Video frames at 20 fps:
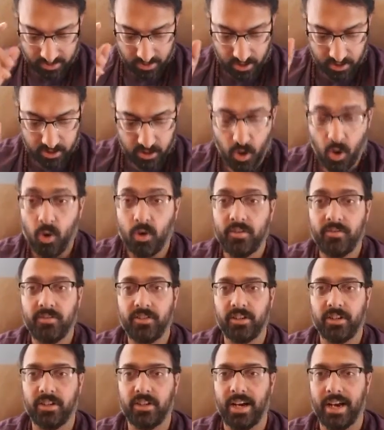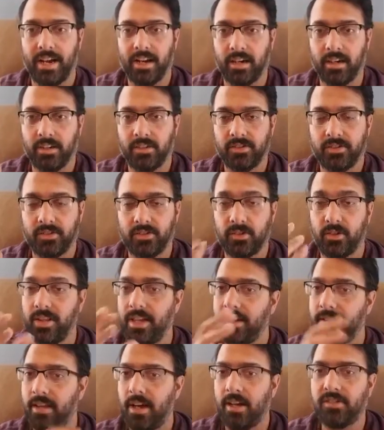atone for your errors. So
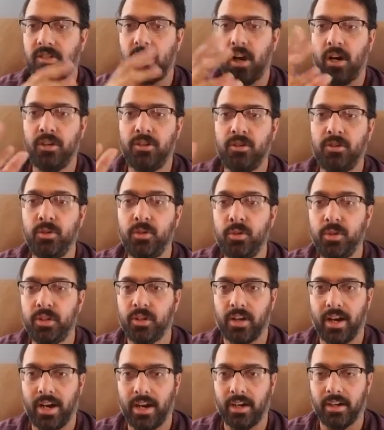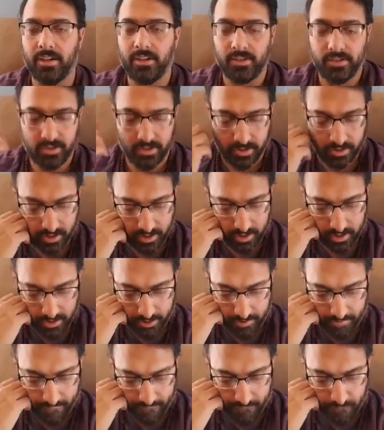they thus undo your errors
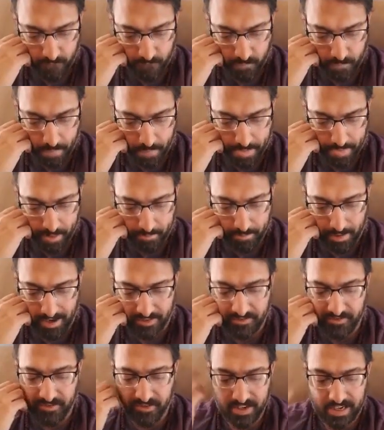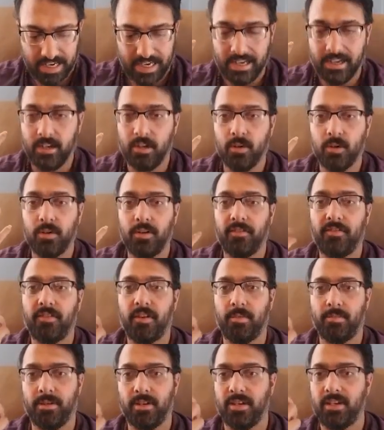by freeing you
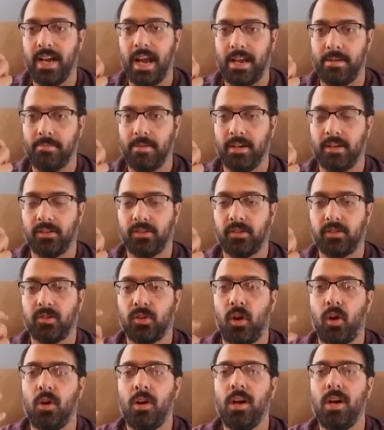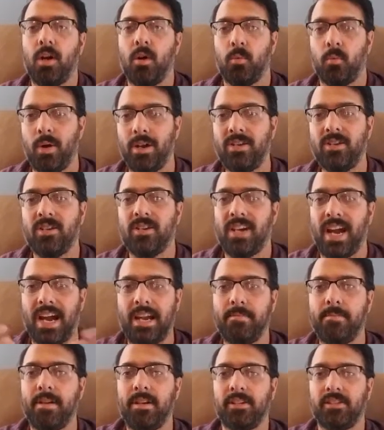from your nightmares. So when your
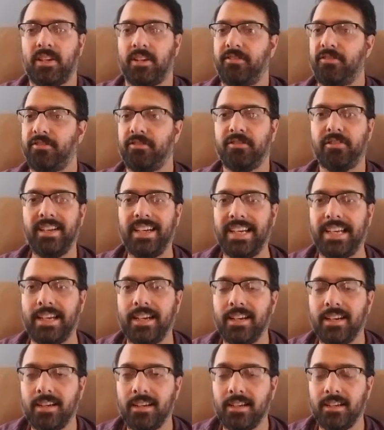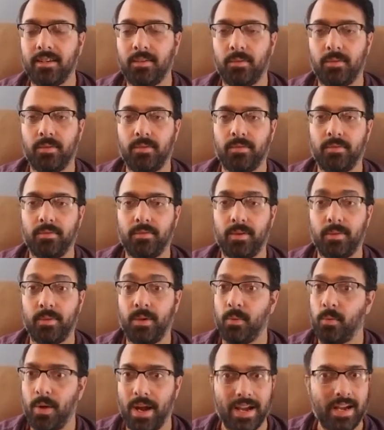nightmares are freed, when we
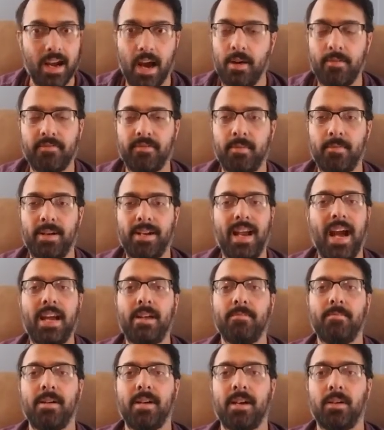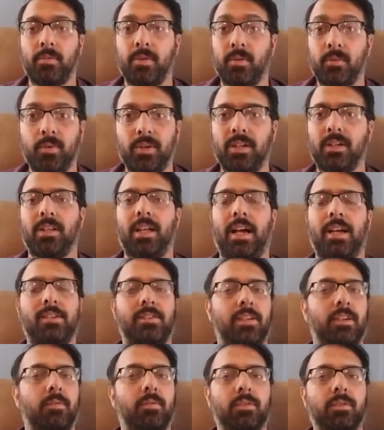wake up from a nightmare and we realize
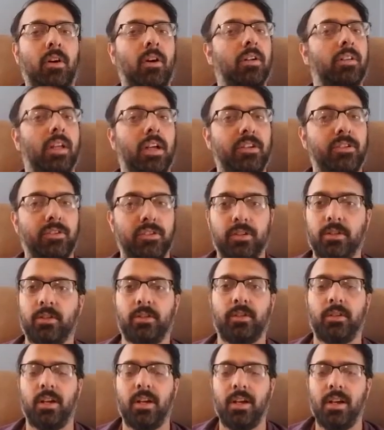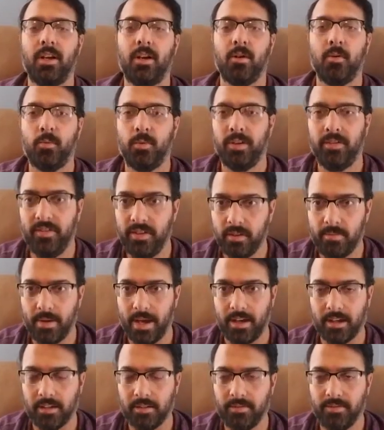that it was all untrue, we feel
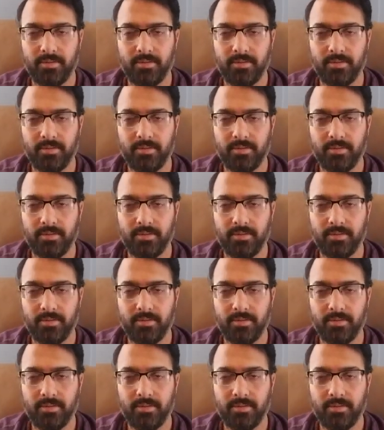better.